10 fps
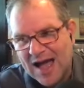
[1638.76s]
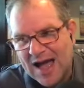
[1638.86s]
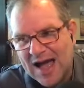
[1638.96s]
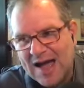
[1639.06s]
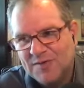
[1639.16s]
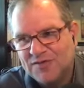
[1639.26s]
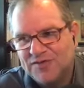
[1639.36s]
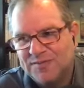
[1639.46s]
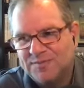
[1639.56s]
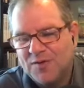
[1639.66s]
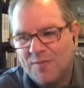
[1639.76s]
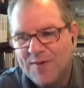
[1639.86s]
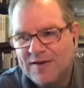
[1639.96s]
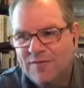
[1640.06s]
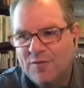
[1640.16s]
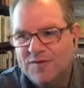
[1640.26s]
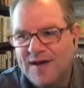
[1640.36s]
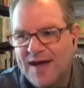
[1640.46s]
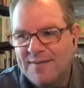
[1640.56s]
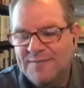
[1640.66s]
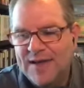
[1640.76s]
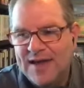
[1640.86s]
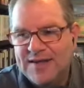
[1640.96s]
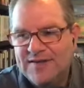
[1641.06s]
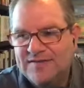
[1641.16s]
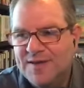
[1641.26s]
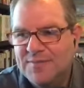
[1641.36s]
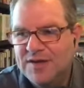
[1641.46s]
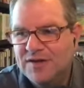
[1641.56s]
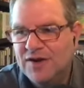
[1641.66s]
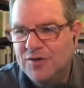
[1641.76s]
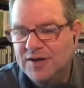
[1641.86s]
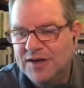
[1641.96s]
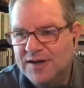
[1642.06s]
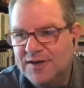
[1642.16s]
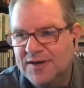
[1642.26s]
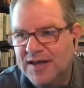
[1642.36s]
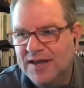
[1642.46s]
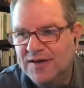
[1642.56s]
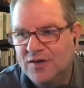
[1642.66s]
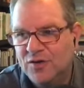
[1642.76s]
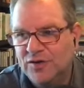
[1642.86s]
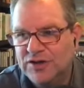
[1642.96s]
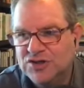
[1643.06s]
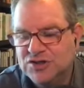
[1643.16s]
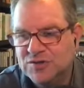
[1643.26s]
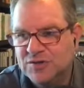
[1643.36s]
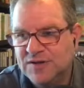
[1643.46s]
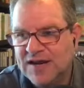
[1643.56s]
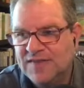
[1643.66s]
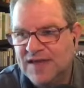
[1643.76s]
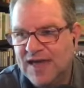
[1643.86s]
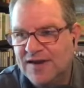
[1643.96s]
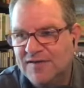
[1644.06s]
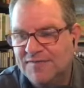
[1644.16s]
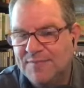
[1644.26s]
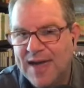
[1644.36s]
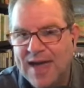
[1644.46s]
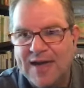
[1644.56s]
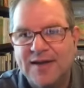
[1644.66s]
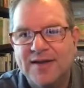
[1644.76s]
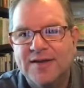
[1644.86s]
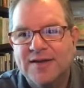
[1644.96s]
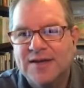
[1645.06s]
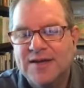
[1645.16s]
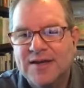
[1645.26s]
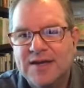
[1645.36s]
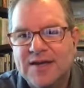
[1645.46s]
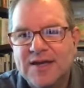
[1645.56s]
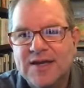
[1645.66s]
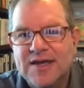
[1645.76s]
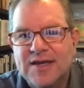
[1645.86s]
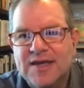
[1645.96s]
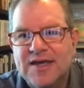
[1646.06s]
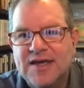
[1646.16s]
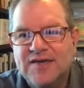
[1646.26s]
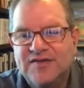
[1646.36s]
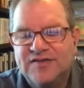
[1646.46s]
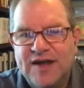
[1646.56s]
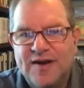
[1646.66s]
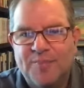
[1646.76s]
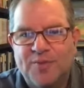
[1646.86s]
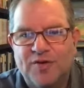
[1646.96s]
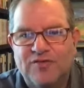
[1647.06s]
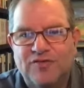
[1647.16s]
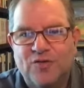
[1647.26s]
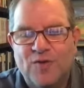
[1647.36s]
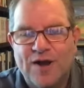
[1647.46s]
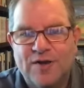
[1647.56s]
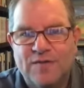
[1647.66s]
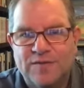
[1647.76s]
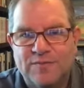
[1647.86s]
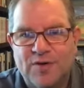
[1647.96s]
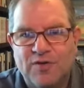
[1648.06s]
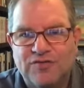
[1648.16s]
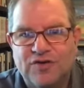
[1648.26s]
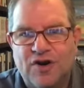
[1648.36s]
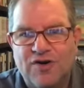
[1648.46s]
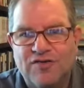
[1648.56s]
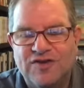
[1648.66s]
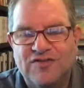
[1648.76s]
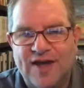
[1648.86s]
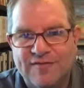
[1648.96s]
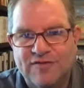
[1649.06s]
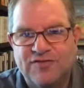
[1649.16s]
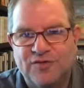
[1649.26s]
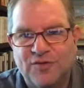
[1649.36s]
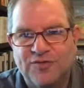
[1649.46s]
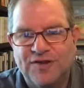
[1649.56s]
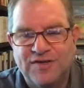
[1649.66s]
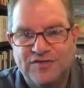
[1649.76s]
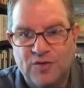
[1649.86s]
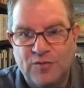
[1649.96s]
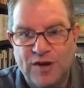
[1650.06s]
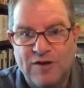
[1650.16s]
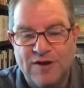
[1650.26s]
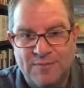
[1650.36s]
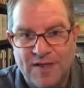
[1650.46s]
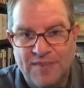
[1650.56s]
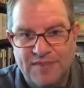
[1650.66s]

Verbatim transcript: I was going back and forth with Tom, and he sent me a note in, in early June that at the end of May, he set a personal record for most cars he's ever sold in his career in a month.